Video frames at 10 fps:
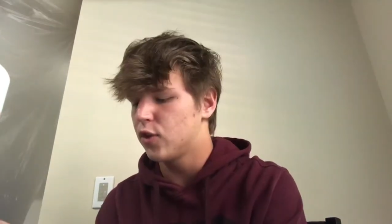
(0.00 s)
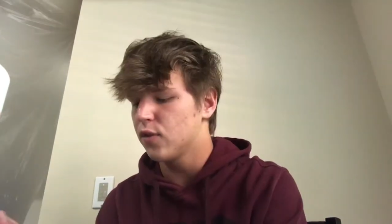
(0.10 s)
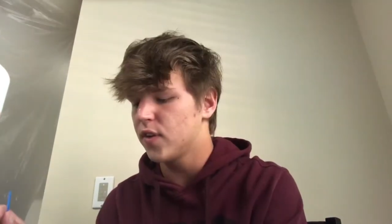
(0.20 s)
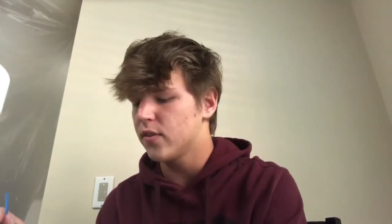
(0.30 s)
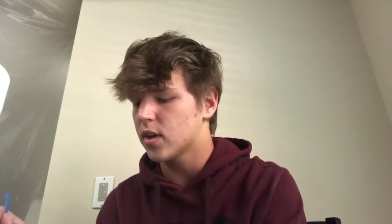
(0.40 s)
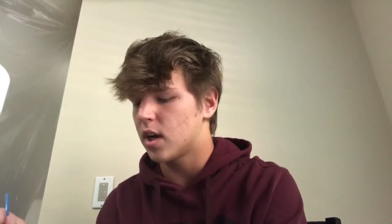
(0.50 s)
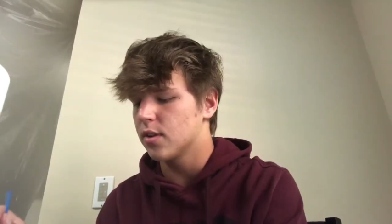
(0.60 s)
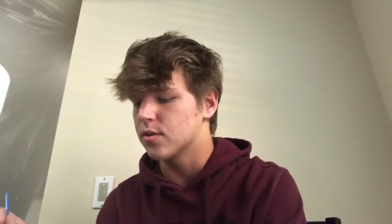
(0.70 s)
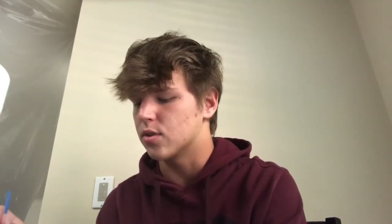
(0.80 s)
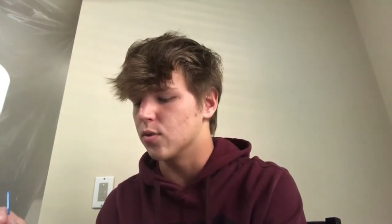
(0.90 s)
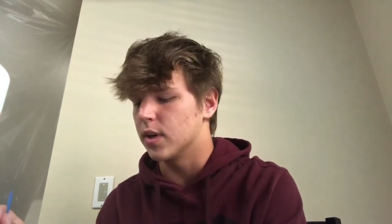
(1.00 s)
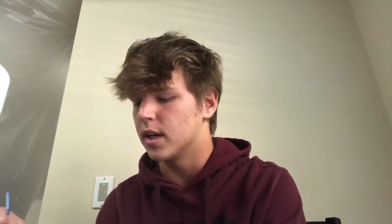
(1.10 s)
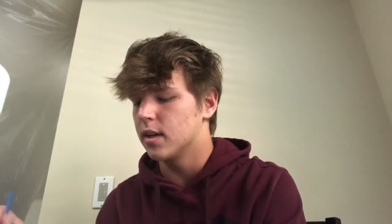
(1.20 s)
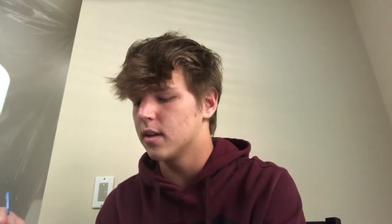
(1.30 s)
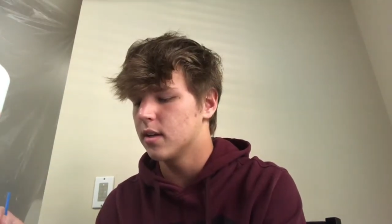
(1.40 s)
your favorite color is
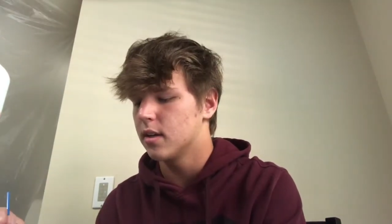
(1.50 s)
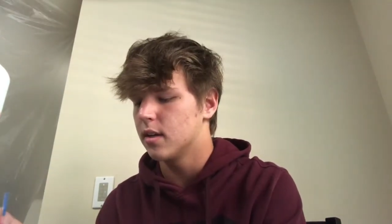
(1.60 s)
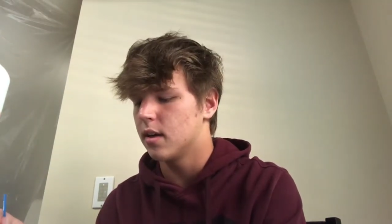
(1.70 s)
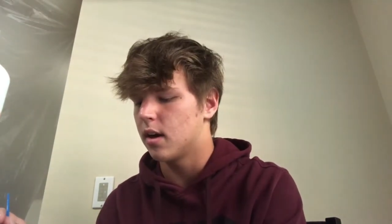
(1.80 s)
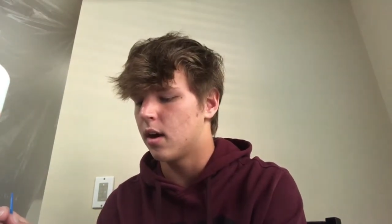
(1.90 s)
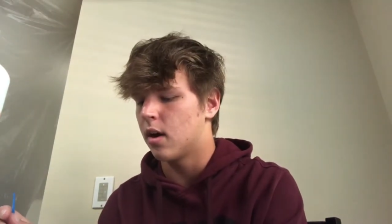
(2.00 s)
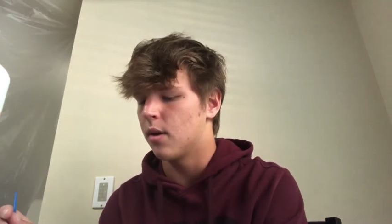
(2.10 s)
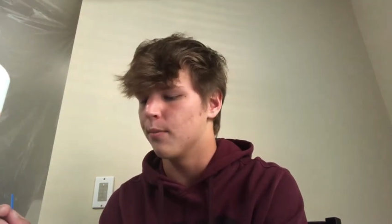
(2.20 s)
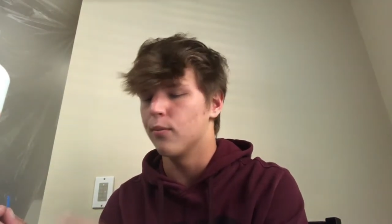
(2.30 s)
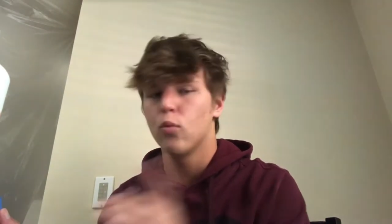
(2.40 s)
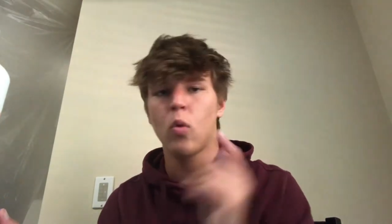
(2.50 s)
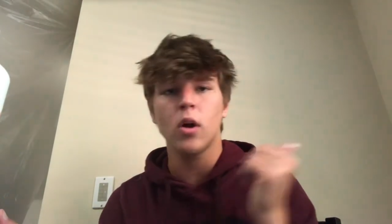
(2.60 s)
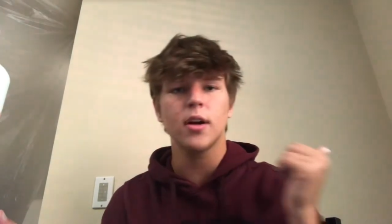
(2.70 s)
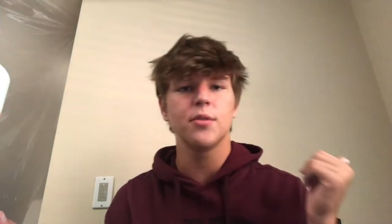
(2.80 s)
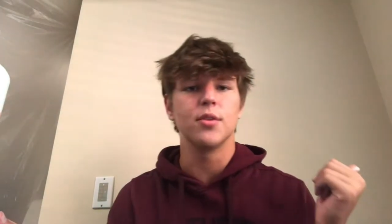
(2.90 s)
green,
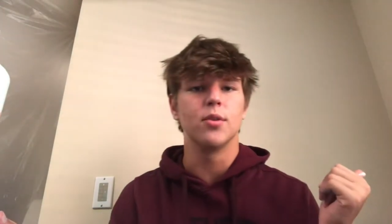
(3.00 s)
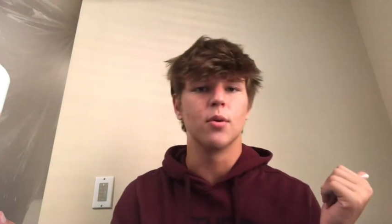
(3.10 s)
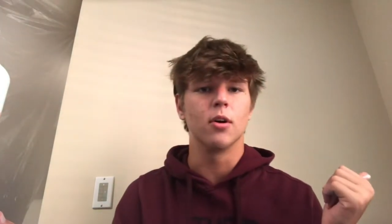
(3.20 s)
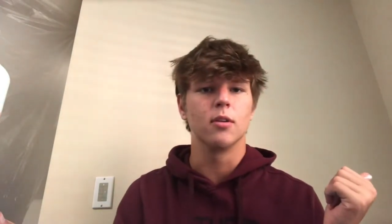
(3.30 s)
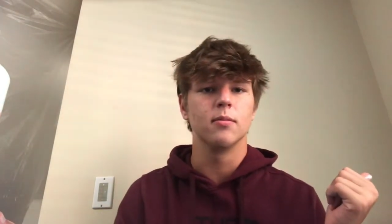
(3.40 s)
walk out the door.